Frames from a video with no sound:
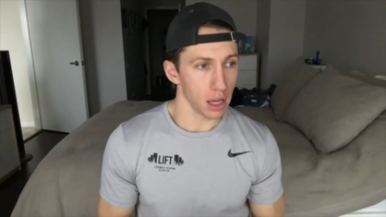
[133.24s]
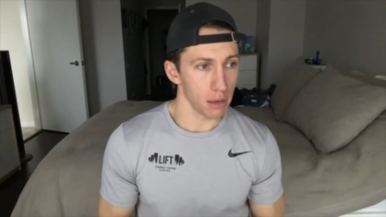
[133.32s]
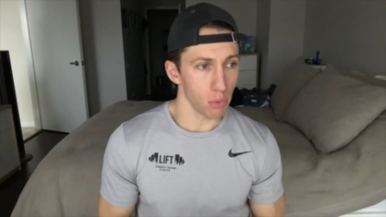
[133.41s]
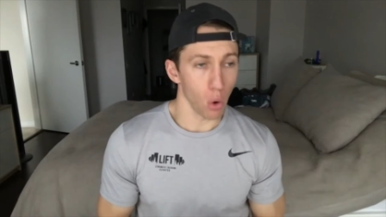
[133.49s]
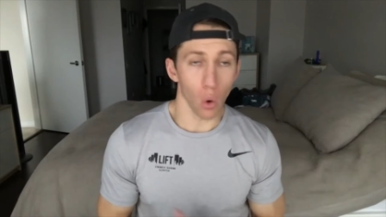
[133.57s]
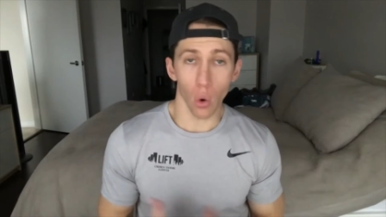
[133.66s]

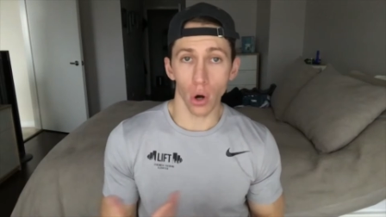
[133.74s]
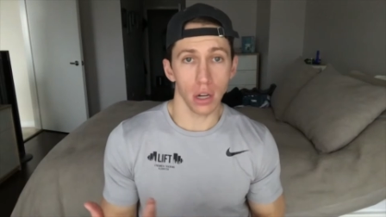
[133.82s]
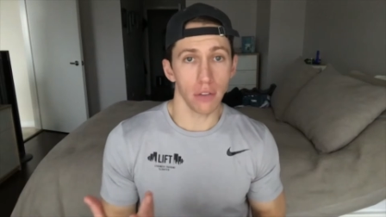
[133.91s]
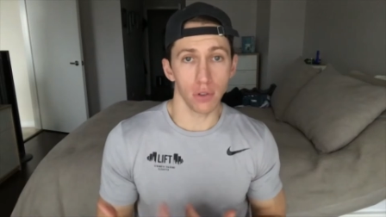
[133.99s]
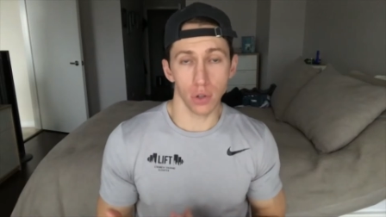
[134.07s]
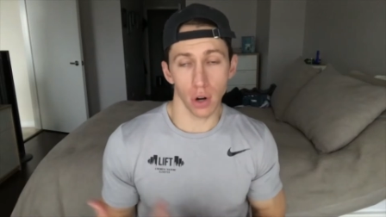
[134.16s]
or
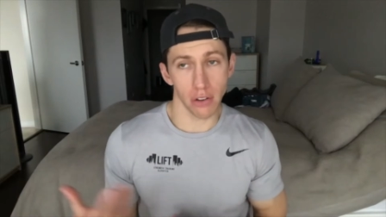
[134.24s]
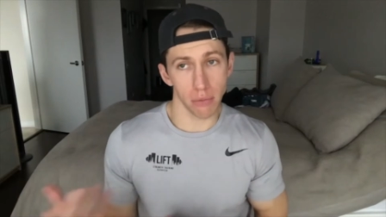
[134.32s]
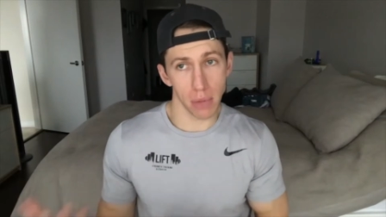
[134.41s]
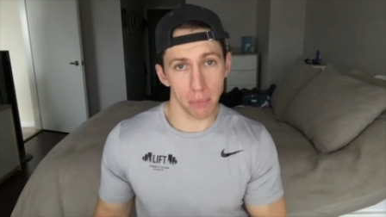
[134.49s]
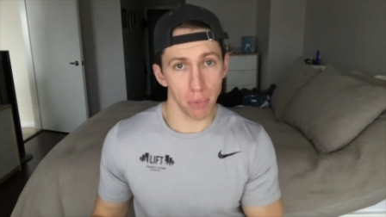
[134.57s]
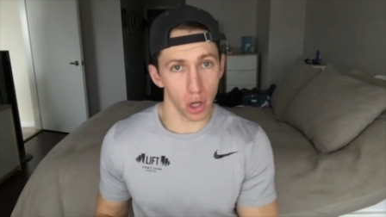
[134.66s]
if you don't have a
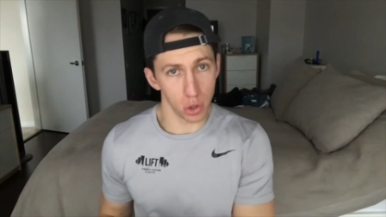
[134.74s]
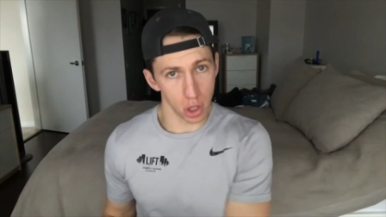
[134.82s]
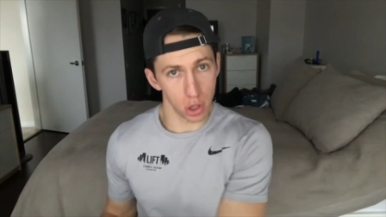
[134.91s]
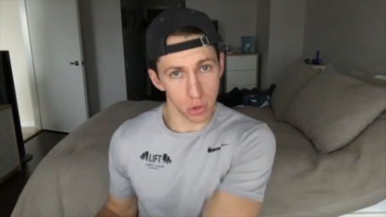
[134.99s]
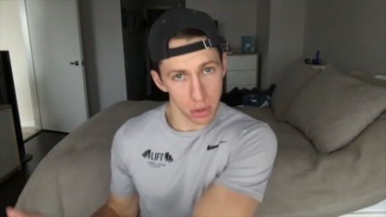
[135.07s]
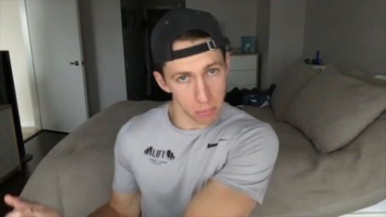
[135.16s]
med ball, you
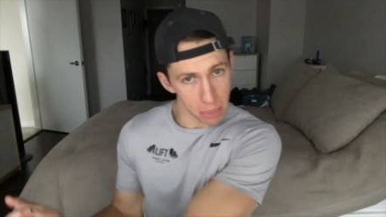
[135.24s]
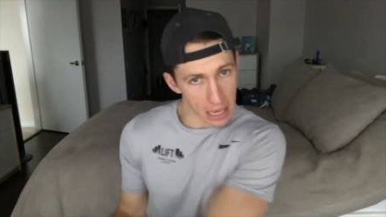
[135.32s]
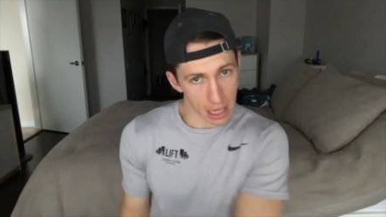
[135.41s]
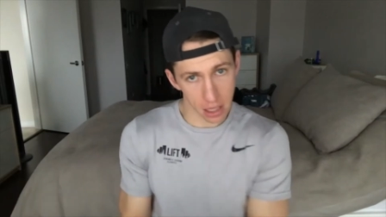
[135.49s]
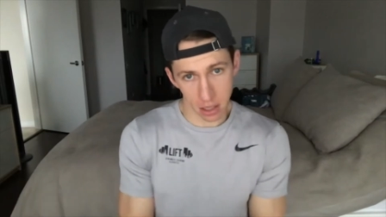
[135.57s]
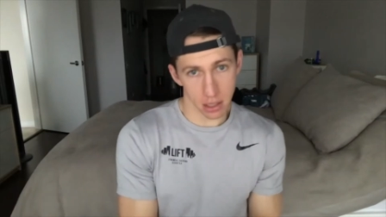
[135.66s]
can use a
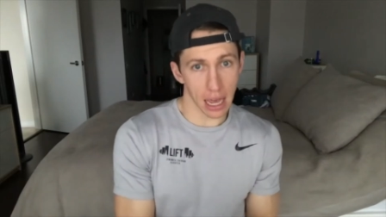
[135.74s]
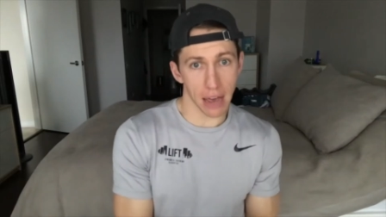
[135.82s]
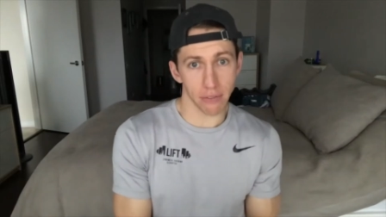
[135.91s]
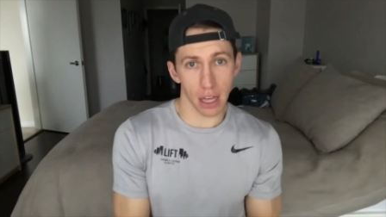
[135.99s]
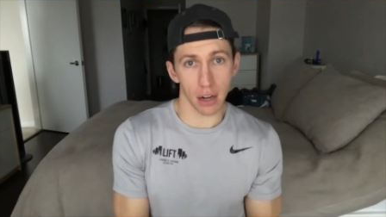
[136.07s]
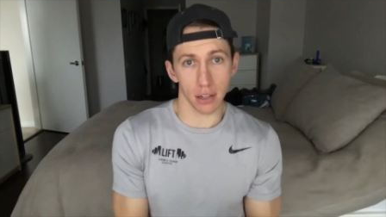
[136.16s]
band to
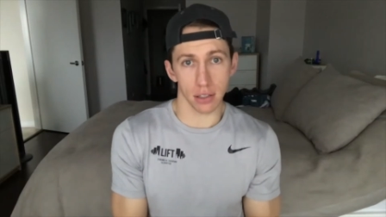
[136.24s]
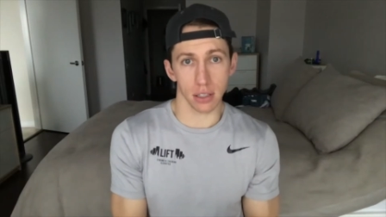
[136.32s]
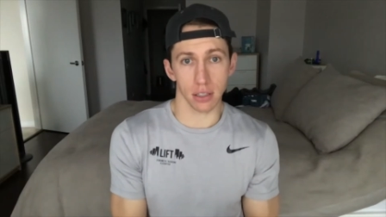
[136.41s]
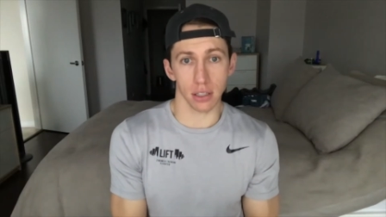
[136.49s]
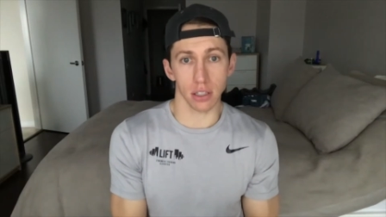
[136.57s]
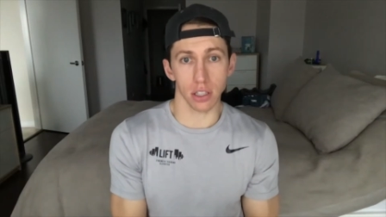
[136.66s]
have that
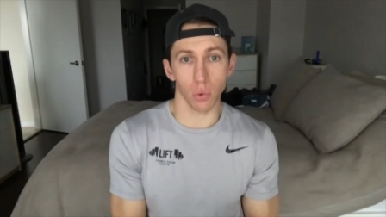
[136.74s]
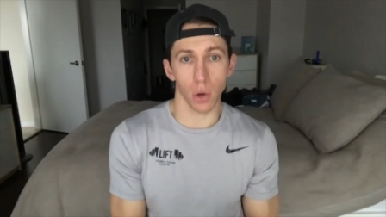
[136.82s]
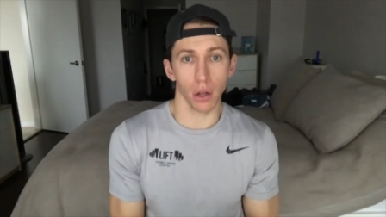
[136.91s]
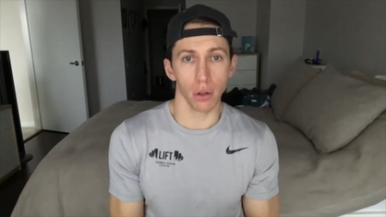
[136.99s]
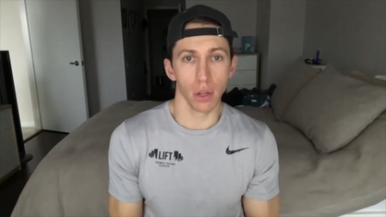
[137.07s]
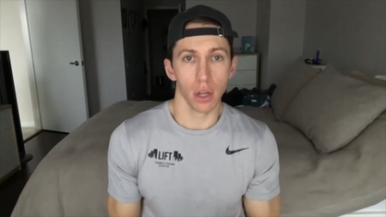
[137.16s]
assistance as
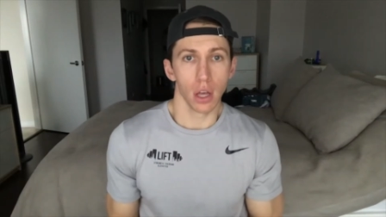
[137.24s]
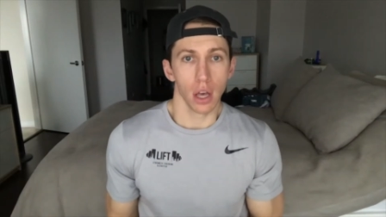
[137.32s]
well.